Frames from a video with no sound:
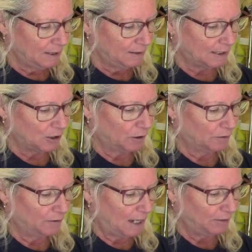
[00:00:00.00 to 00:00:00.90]
Then it's going to go
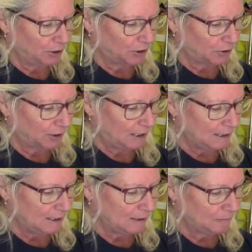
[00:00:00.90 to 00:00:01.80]
500
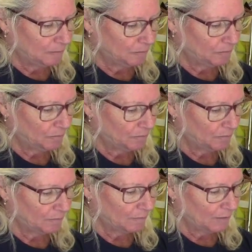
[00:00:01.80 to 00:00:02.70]
degrees
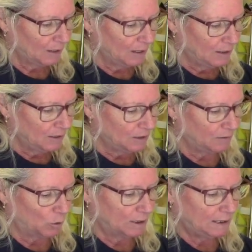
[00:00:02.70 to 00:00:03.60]
to
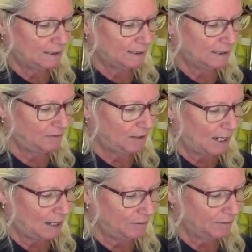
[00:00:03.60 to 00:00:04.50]

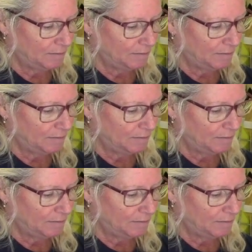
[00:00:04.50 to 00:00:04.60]
1465.